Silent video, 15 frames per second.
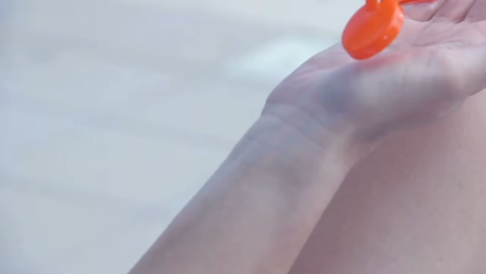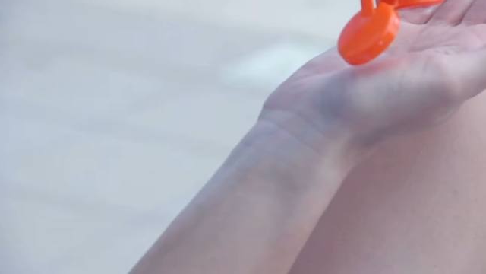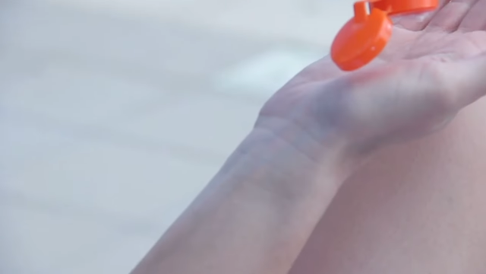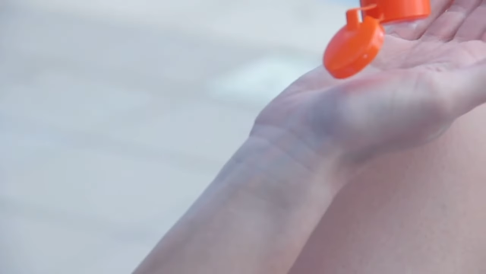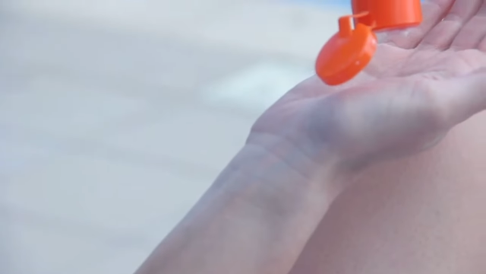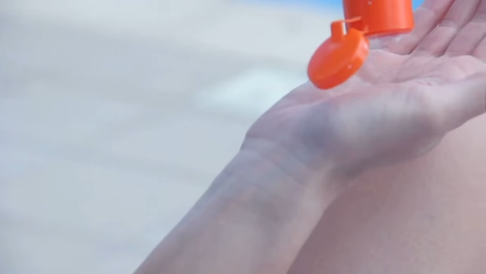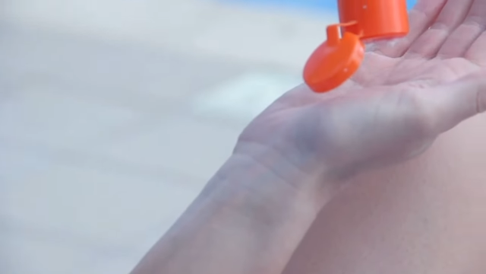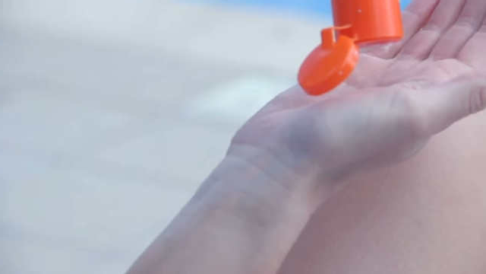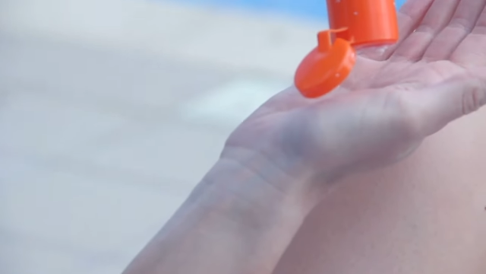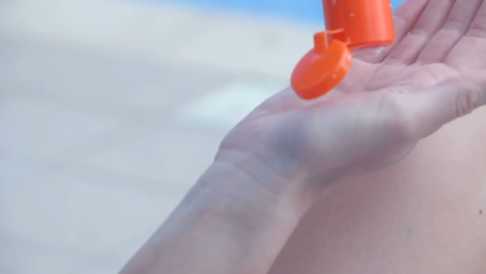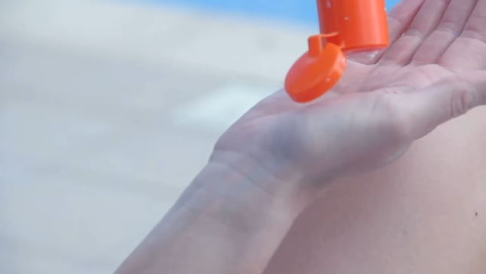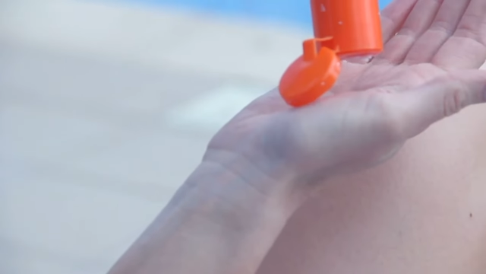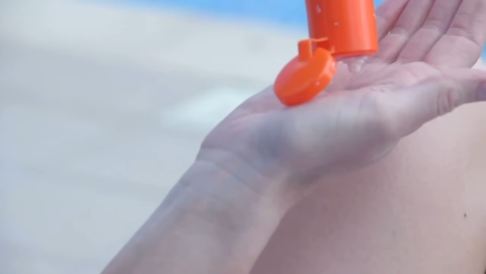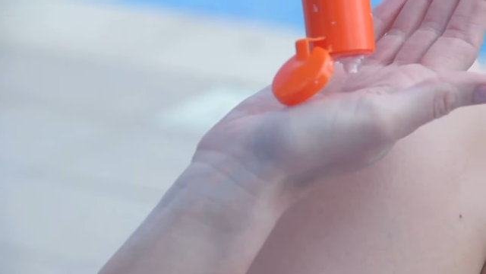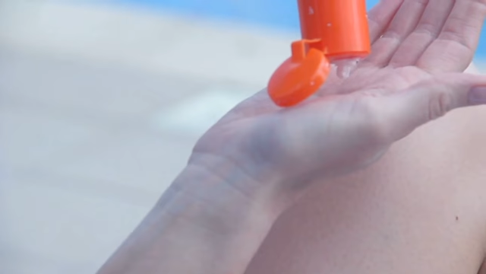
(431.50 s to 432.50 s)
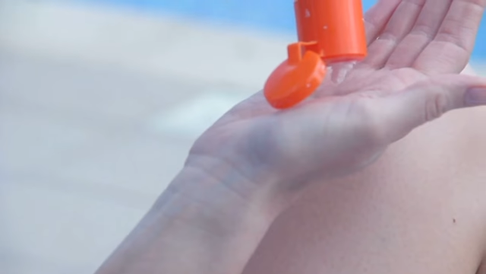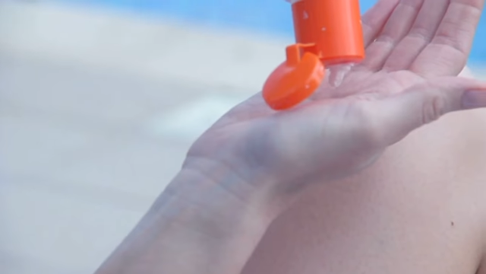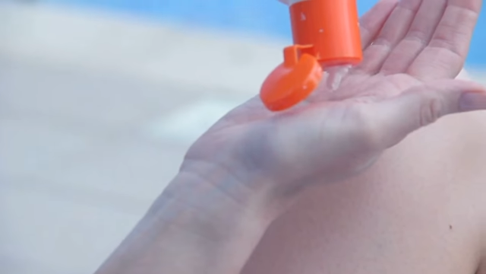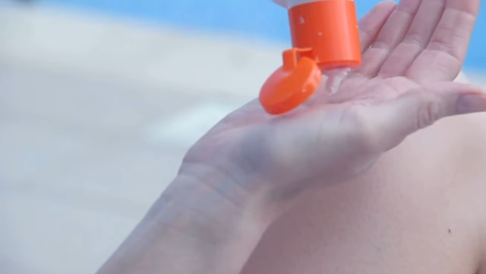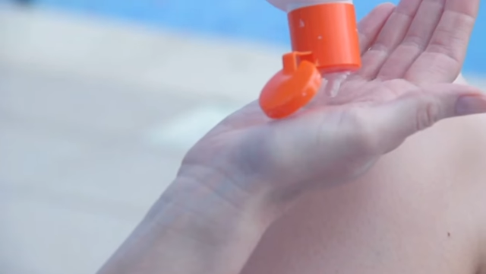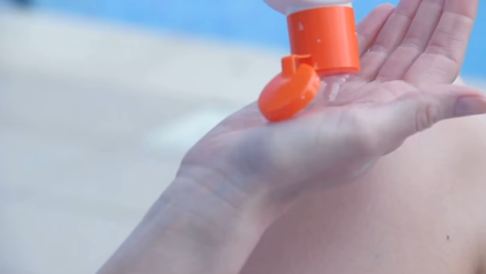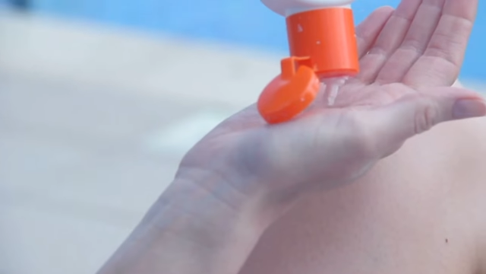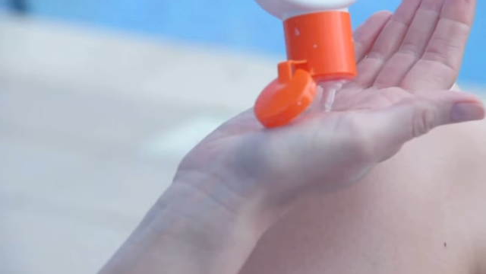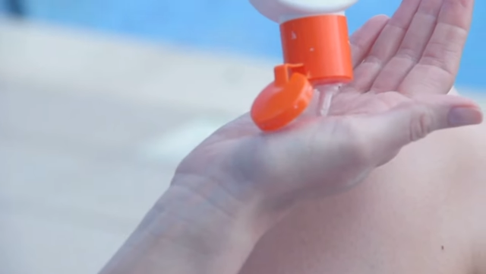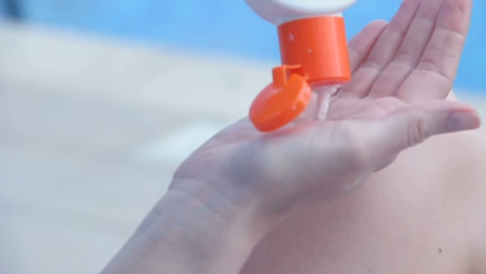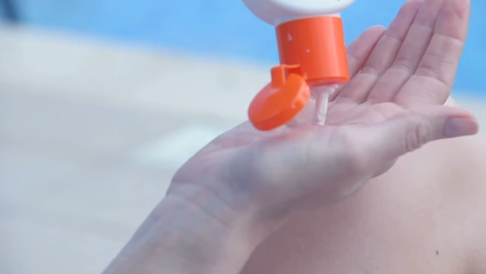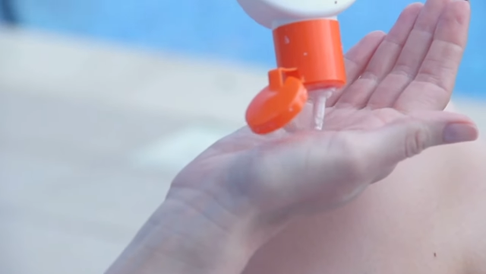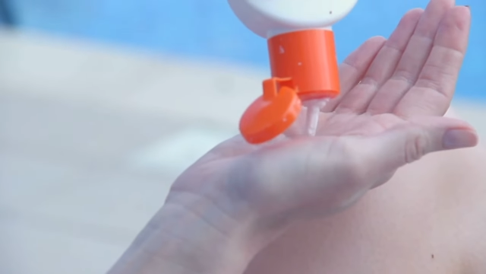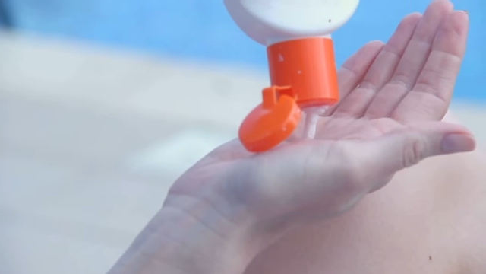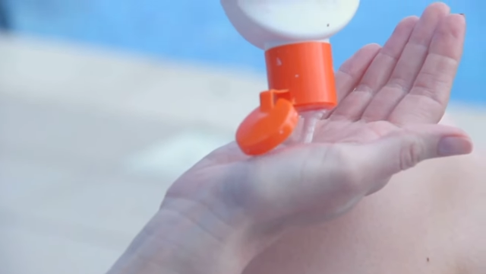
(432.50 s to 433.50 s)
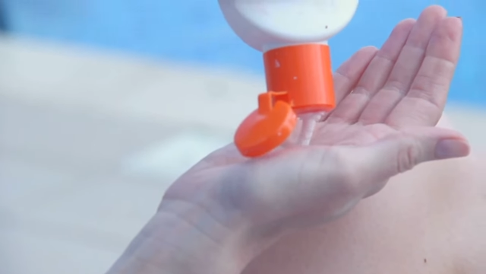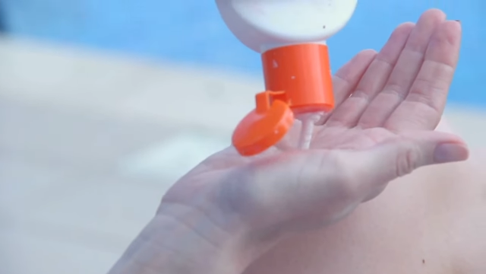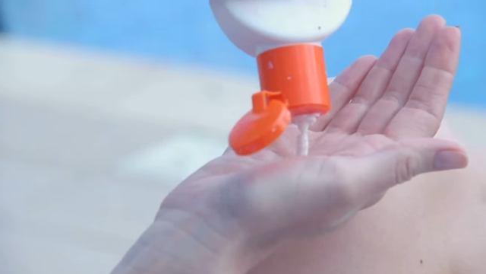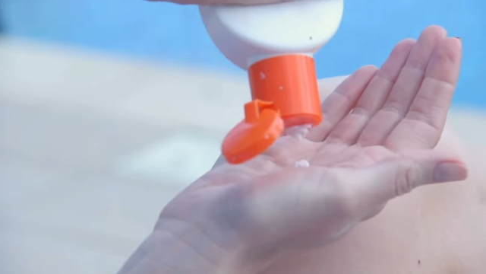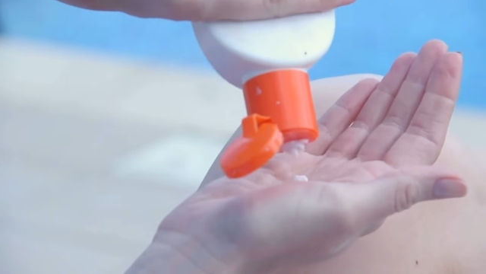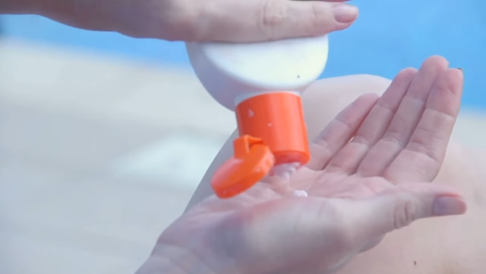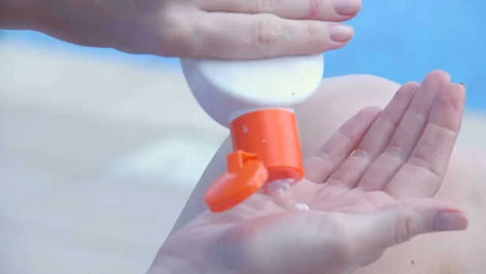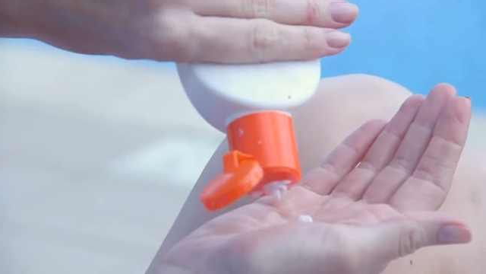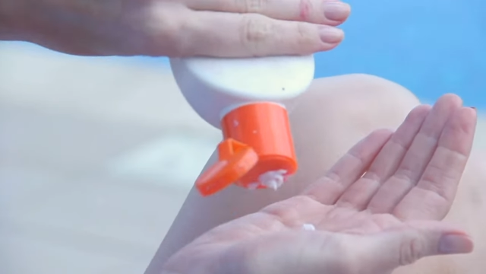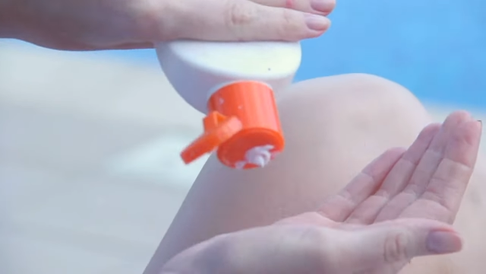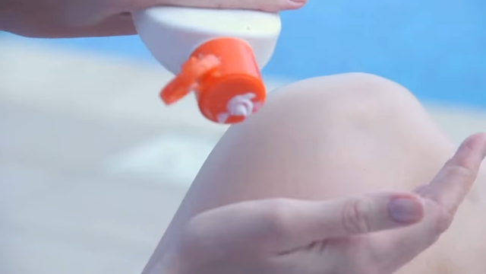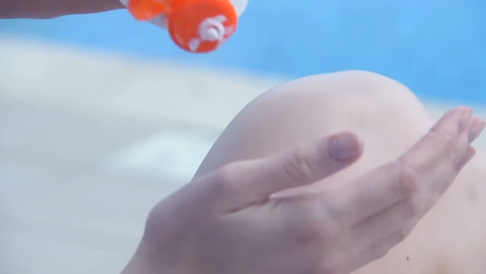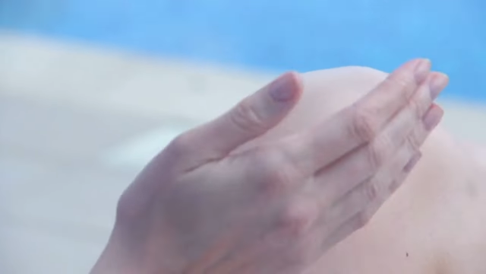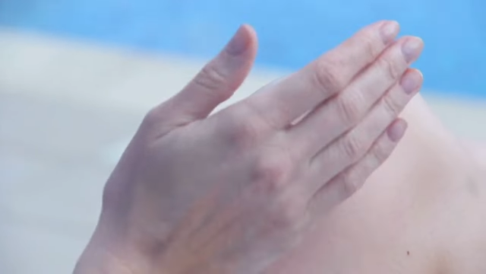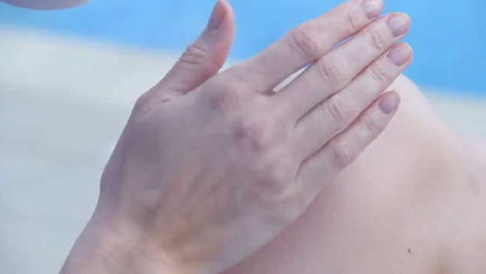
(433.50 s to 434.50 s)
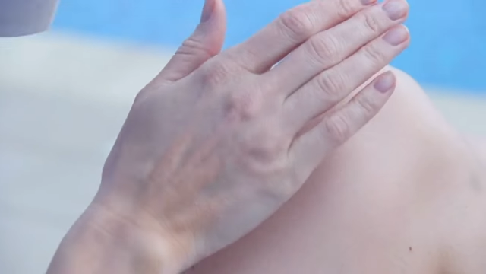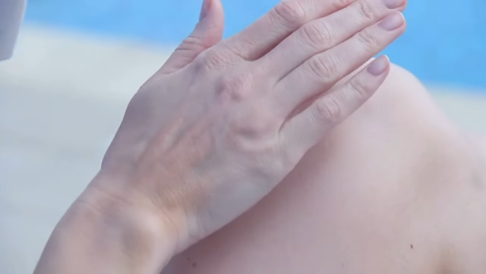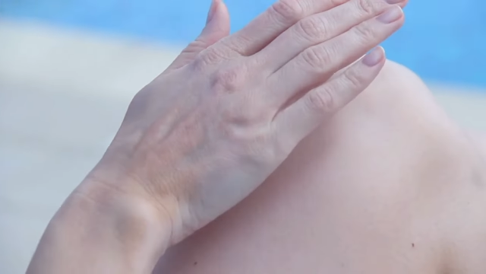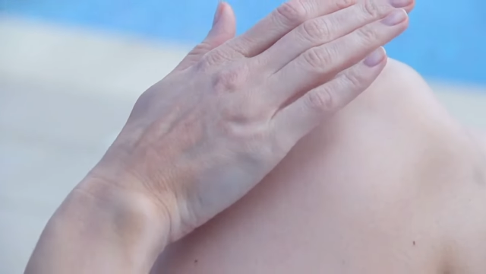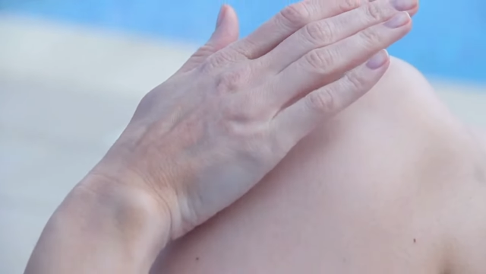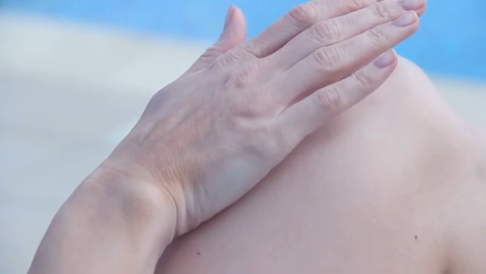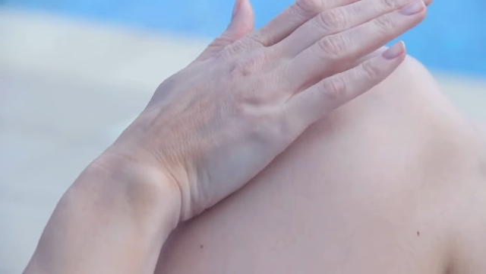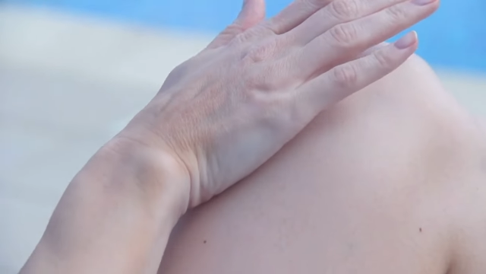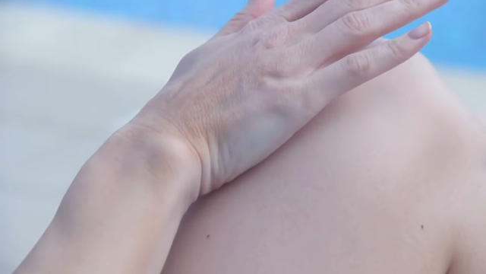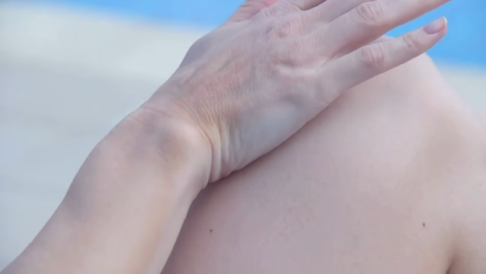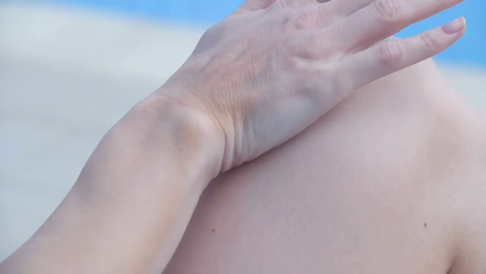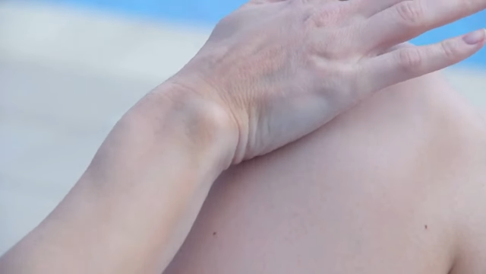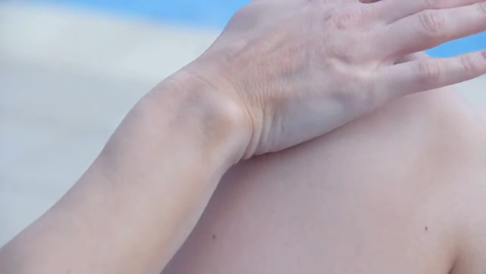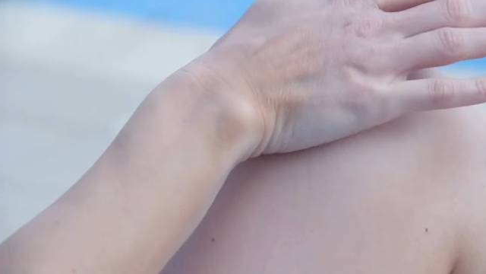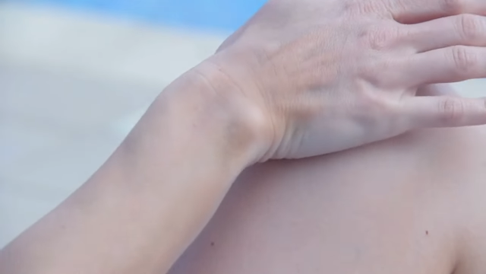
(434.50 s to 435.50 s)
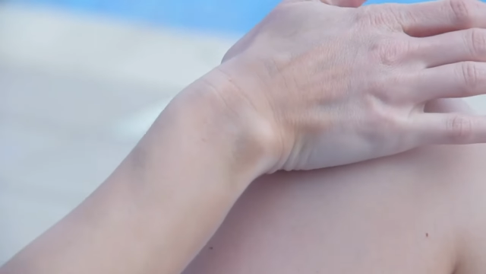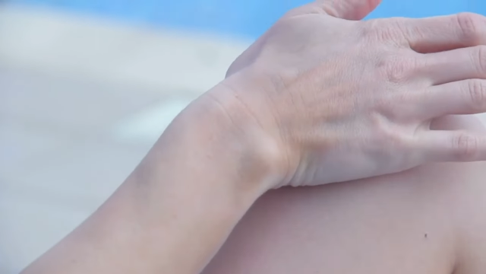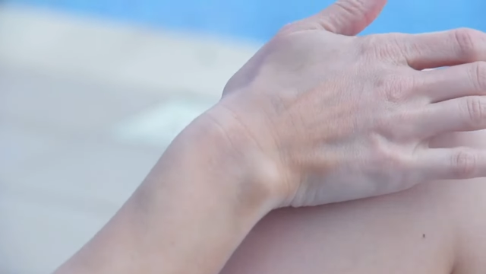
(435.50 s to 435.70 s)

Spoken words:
(no speaker visible)